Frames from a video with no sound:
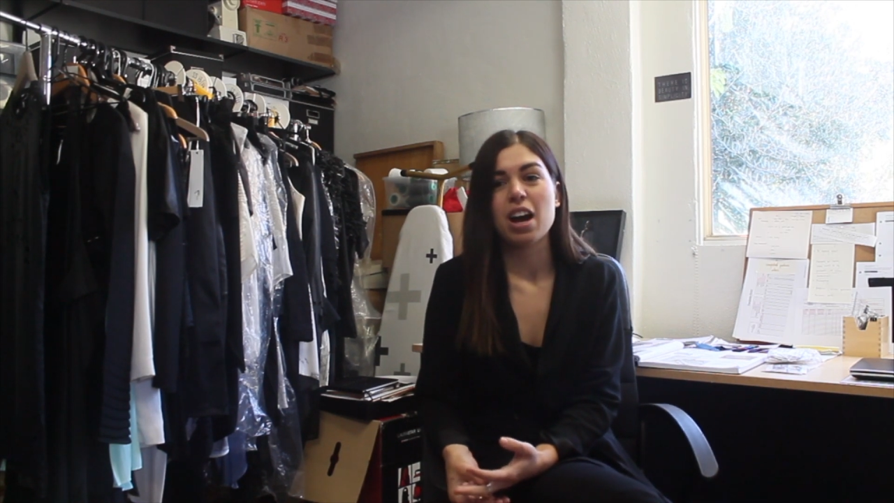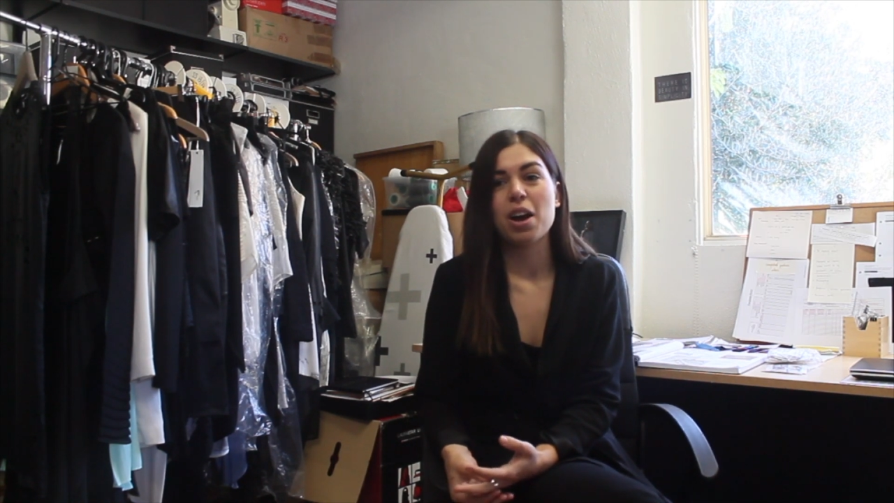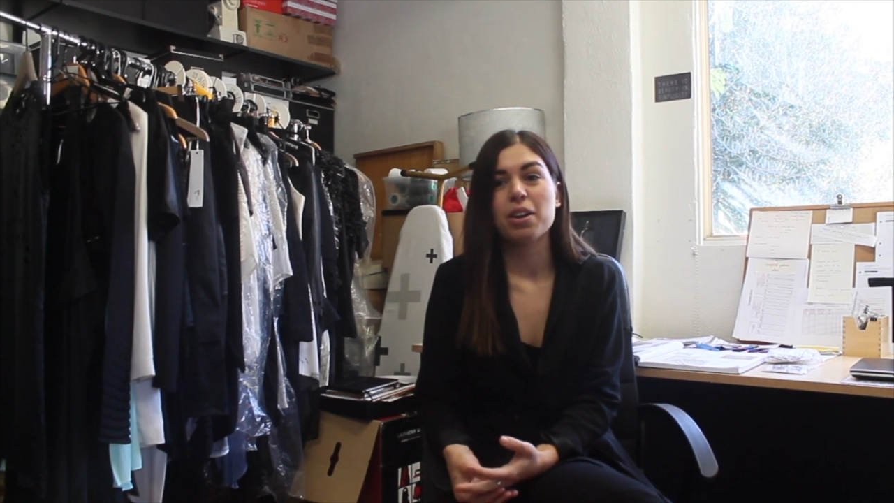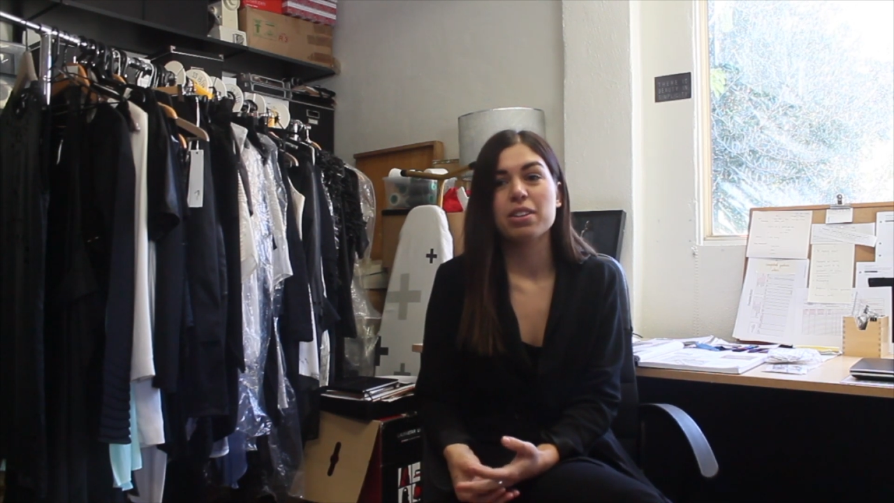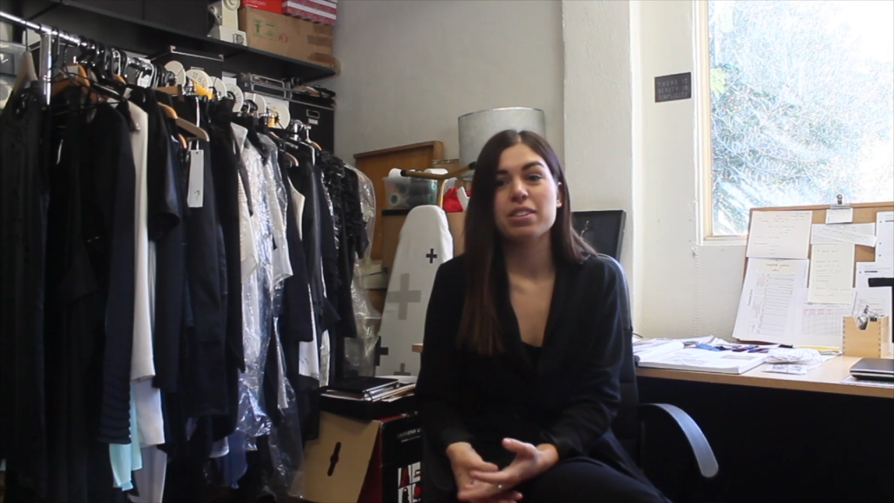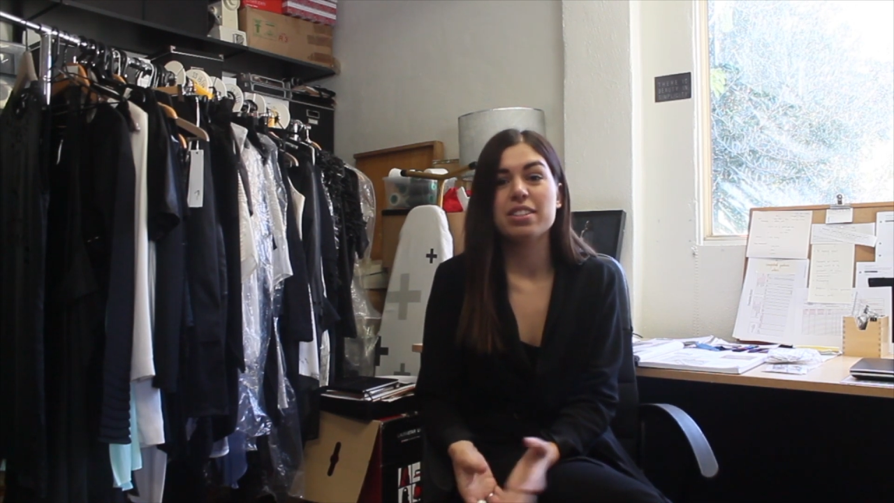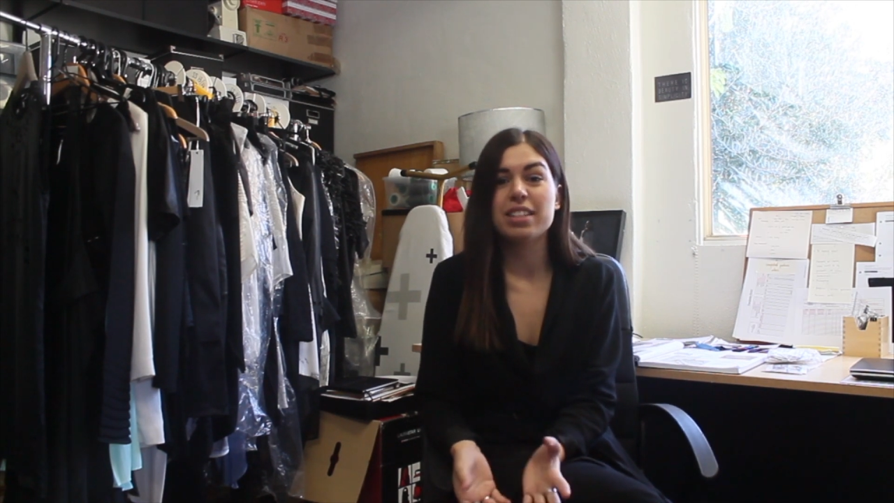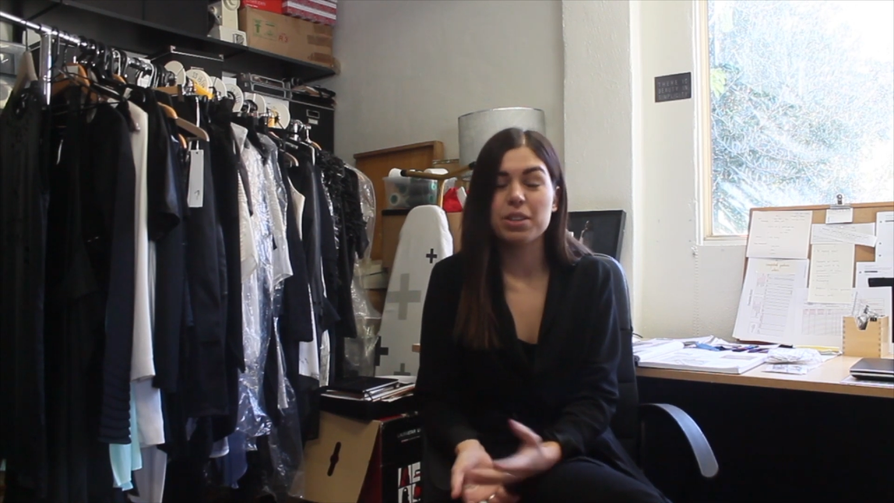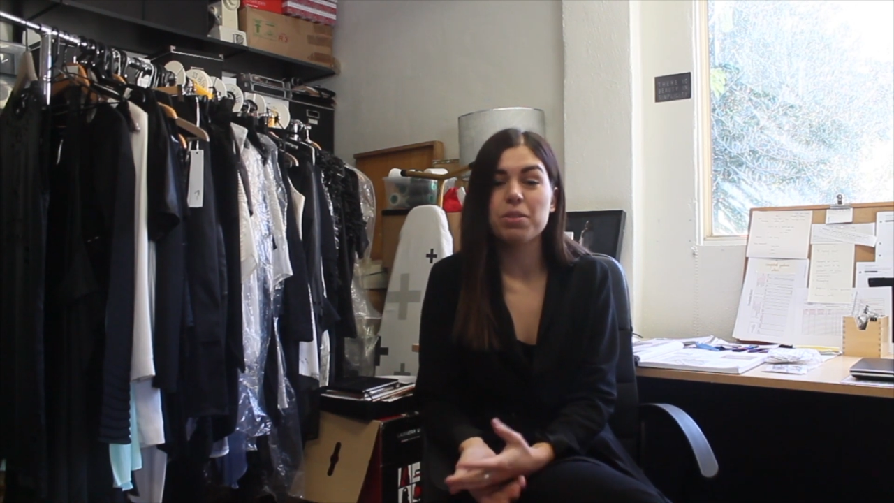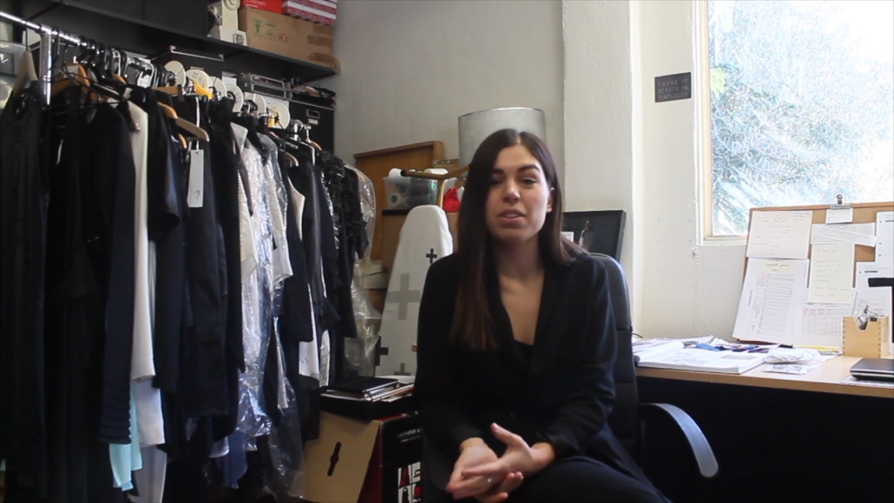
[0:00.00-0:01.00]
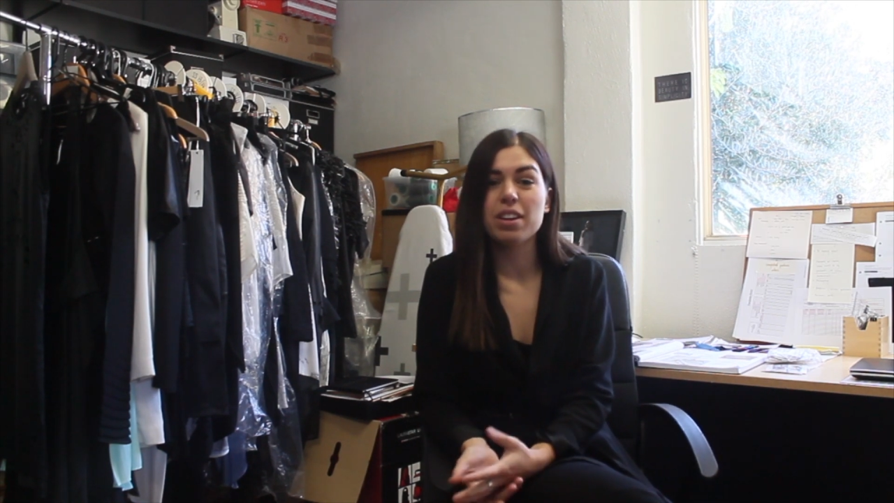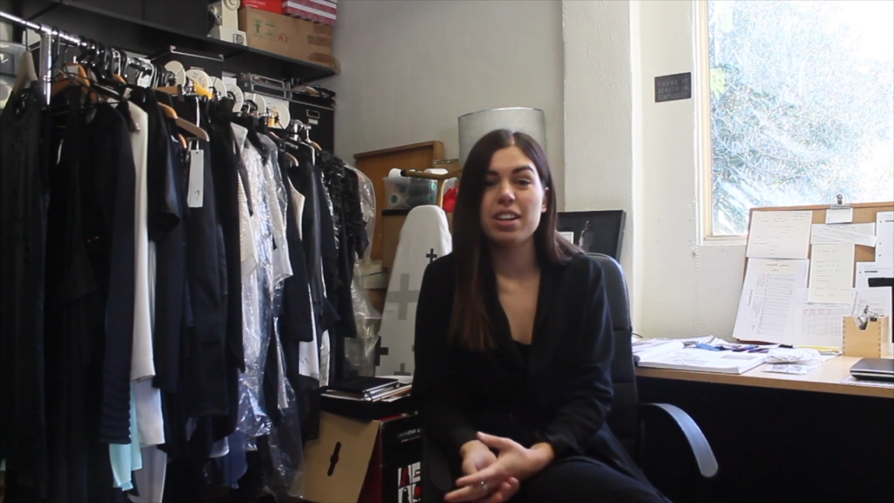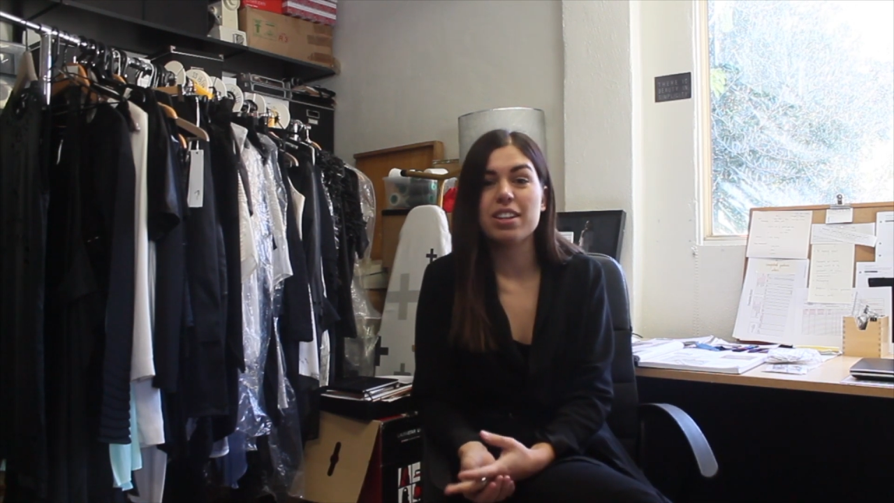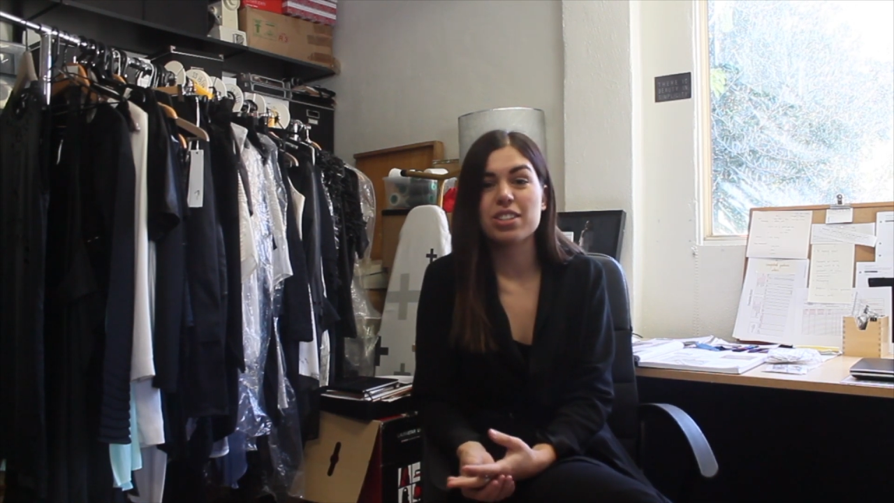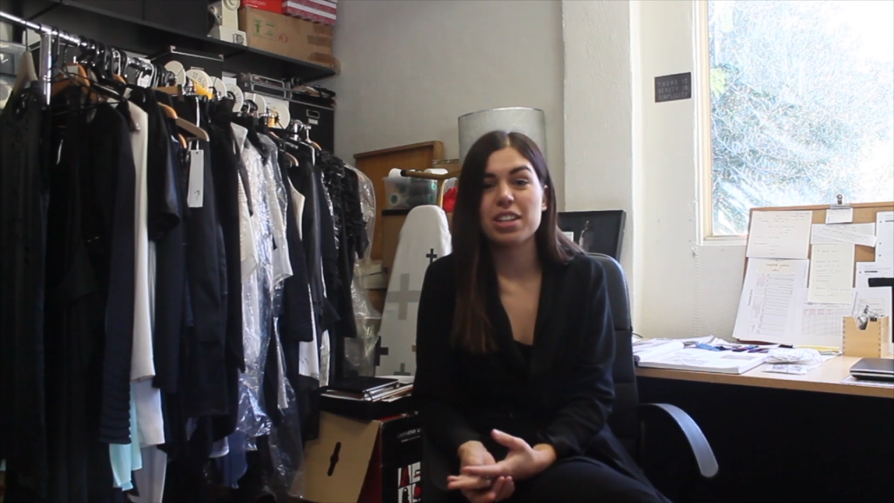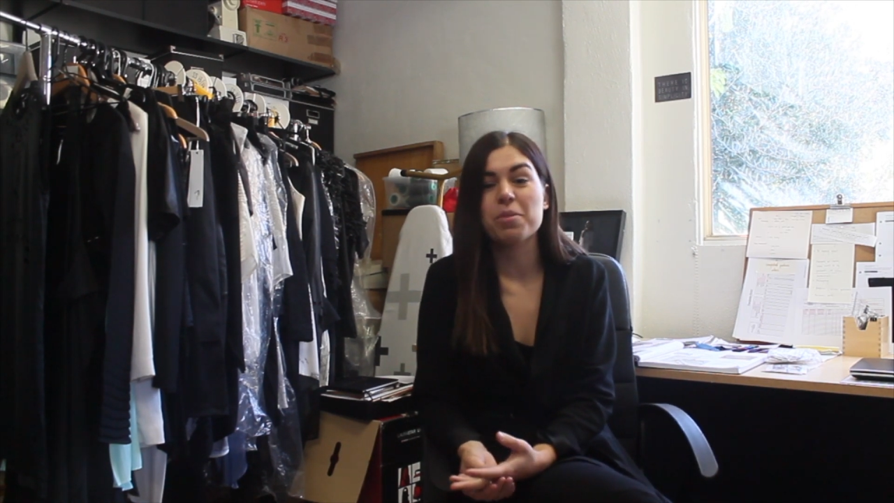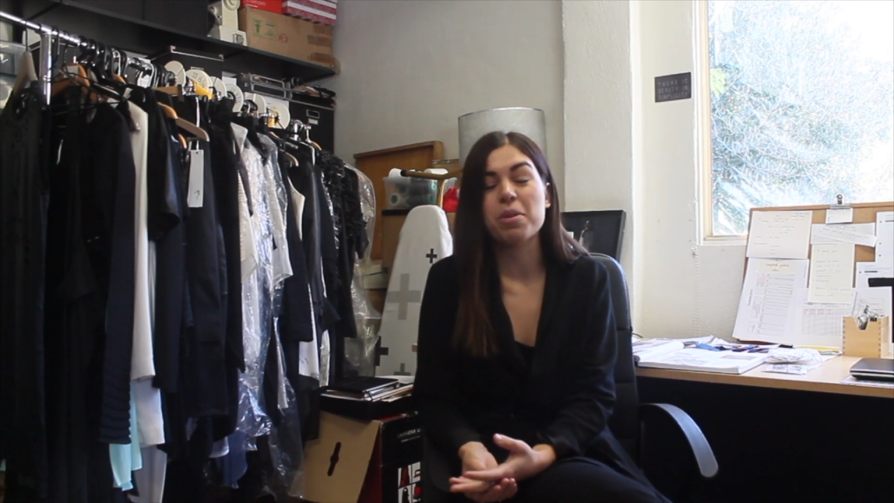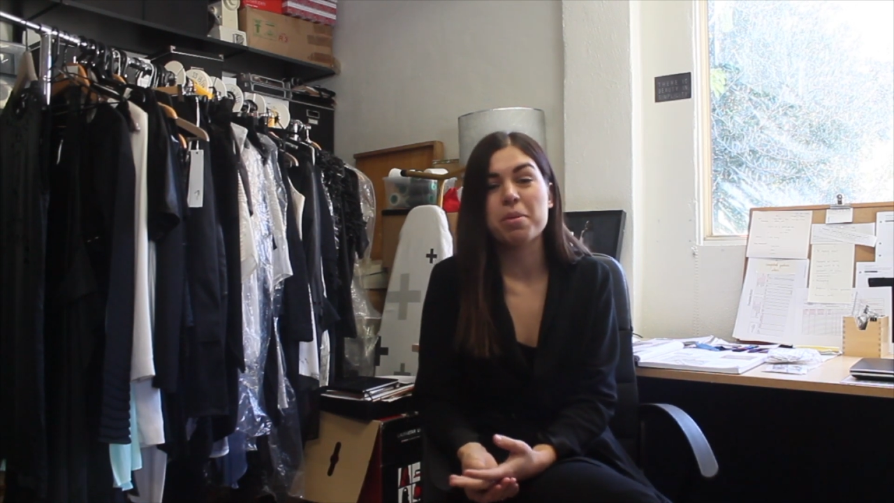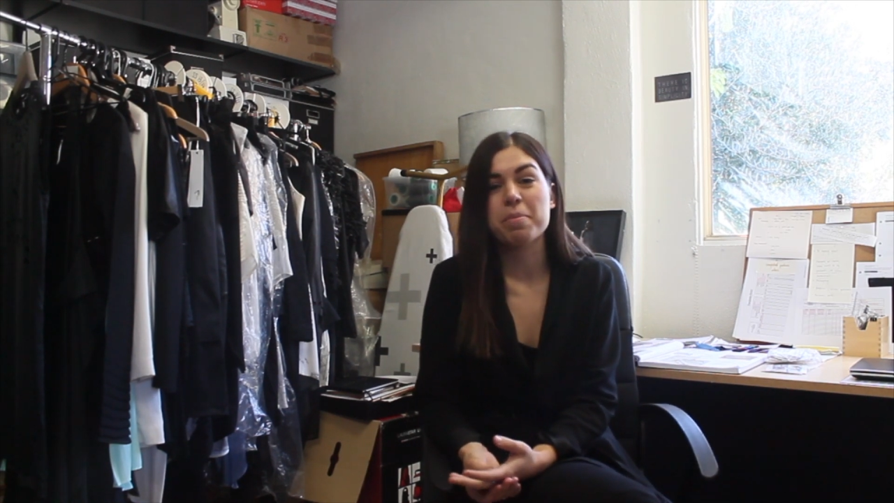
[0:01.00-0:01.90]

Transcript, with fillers: I did initially want